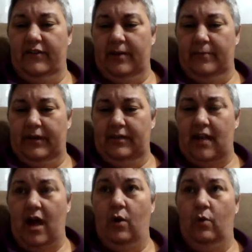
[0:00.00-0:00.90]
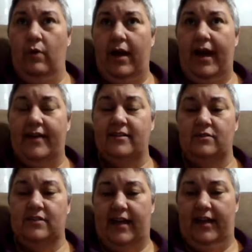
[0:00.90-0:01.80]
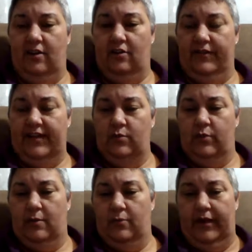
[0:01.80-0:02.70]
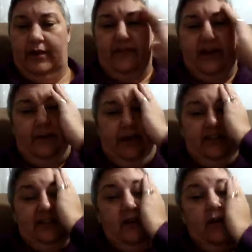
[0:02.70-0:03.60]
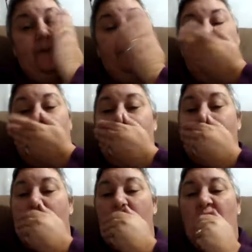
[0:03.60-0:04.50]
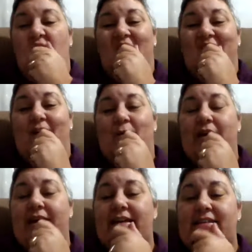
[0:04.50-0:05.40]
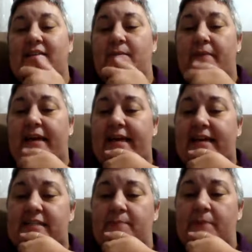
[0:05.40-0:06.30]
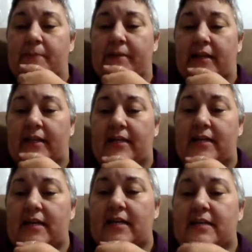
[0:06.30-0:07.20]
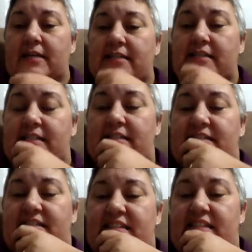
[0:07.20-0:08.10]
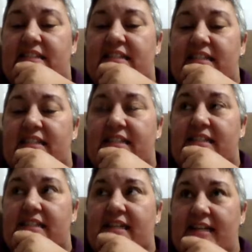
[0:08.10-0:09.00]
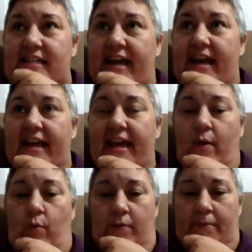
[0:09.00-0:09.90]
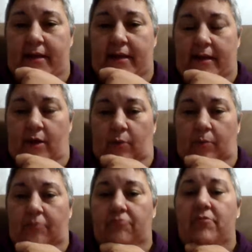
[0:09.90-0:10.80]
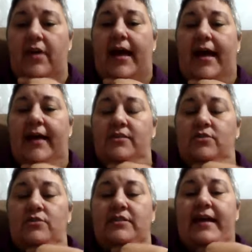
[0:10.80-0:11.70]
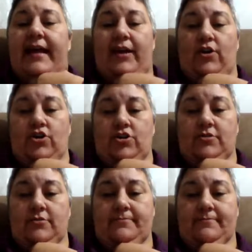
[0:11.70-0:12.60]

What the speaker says: Ebony's? Oh, Axel's Anchor. That's what I'm reading of Ebony's. Okay. So E.S. McMillan, Sunday at 1 p.m., Axel's Anchor.